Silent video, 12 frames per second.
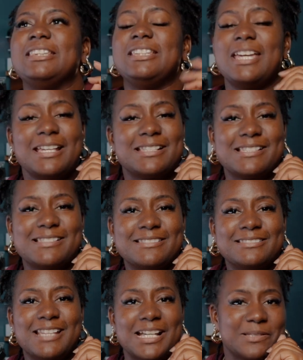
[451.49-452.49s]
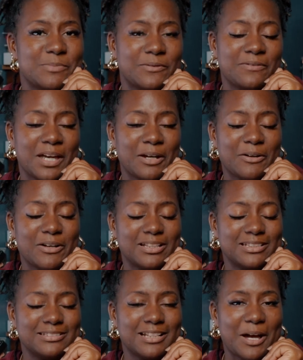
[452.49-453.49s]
Yes, that's me fangirling.